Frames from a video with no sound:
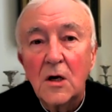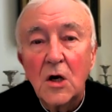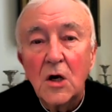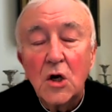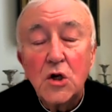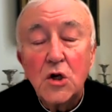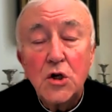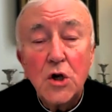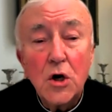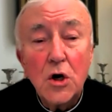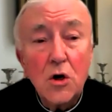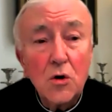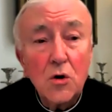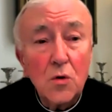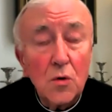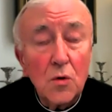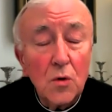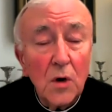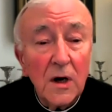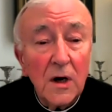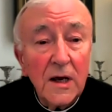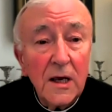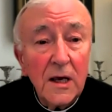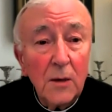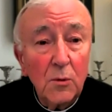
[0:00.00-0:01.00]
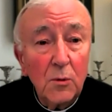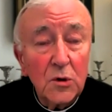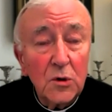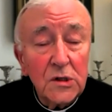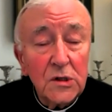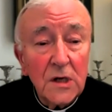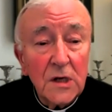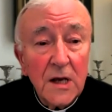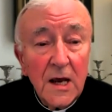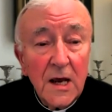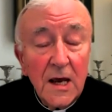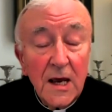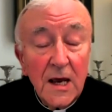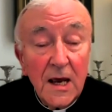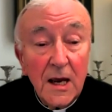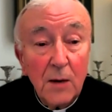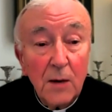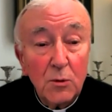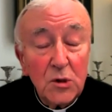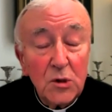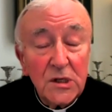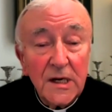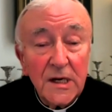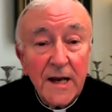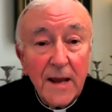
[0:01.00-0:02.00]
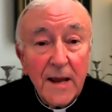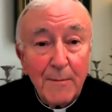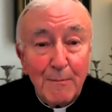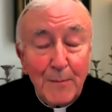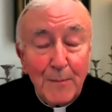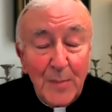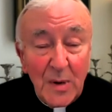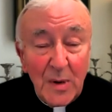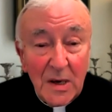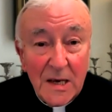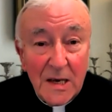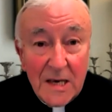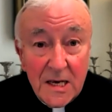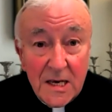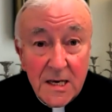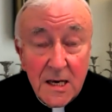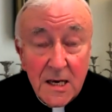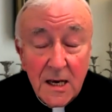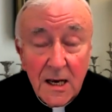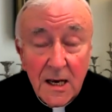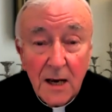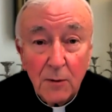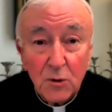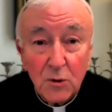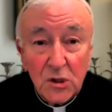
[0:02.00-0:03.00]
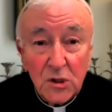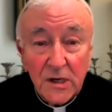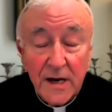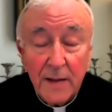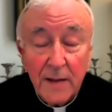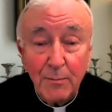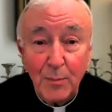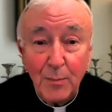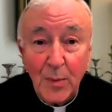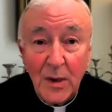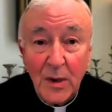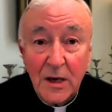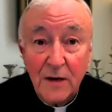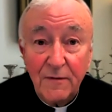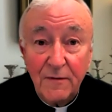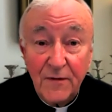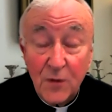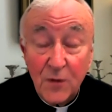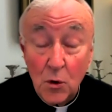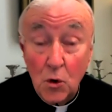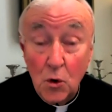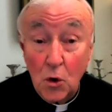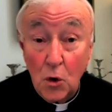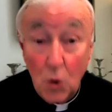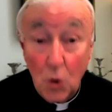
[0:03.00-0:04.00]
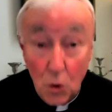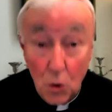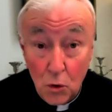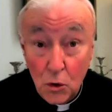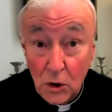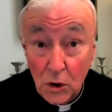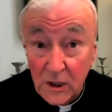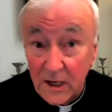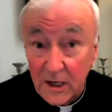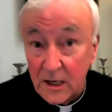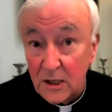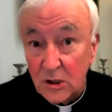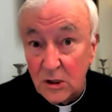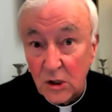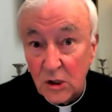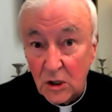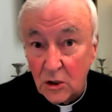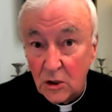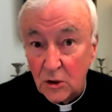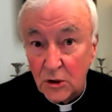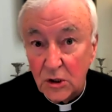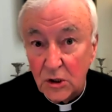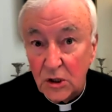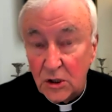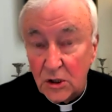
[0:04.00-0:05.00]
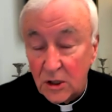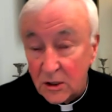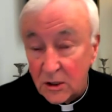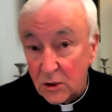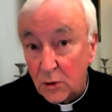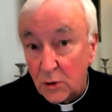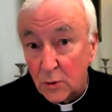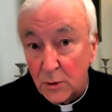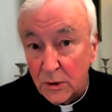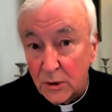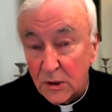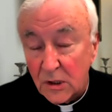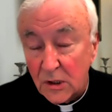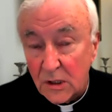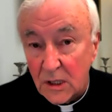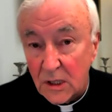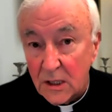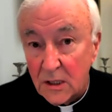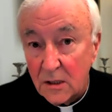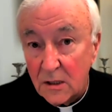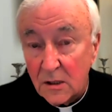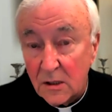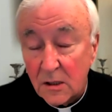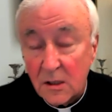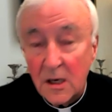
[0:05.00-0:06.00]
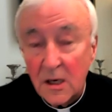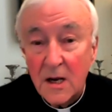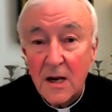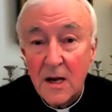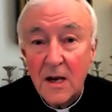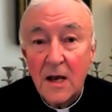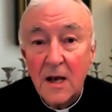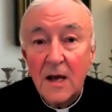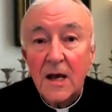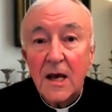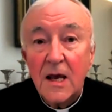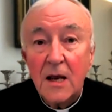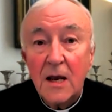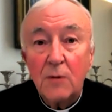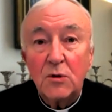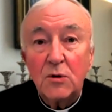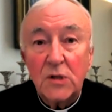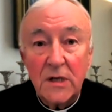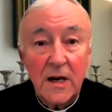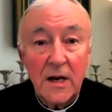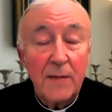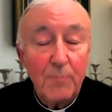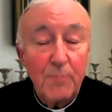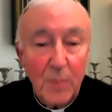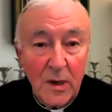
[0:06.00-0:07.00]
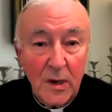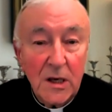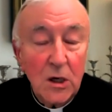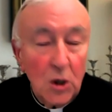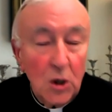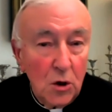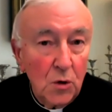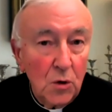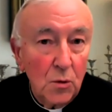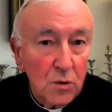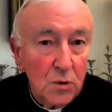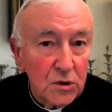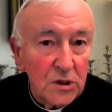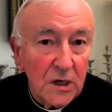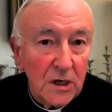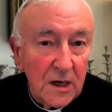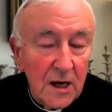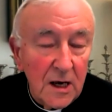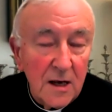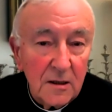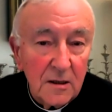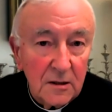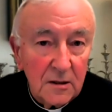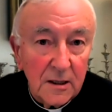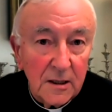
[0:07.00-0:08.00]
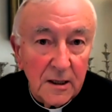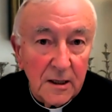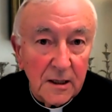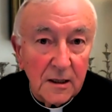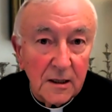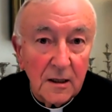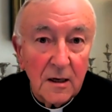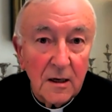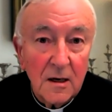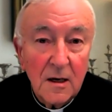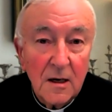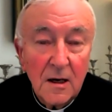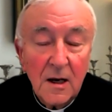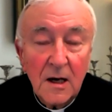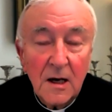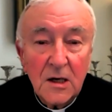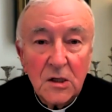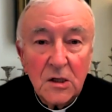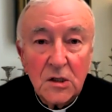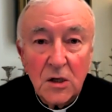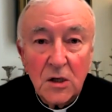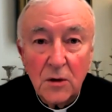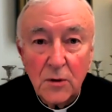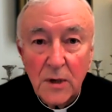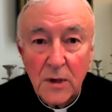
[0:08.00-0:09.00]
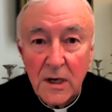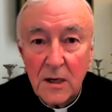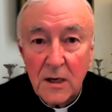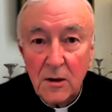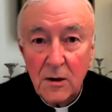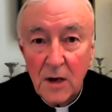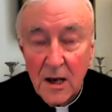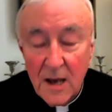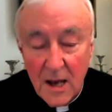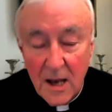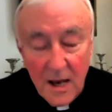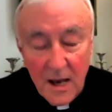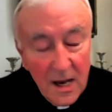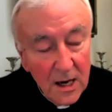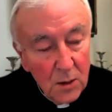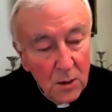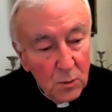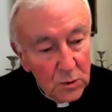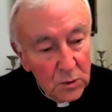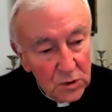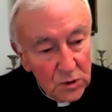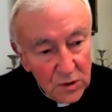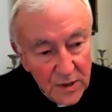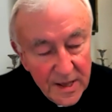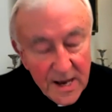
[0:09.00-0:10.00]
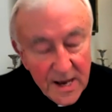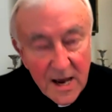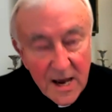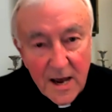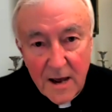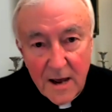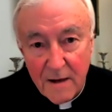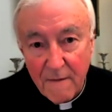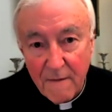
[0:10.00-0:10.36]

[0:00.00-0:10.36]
No, he was an MP. He was an MP for all his constituencies. He was an MP who was a Catholic. So he was there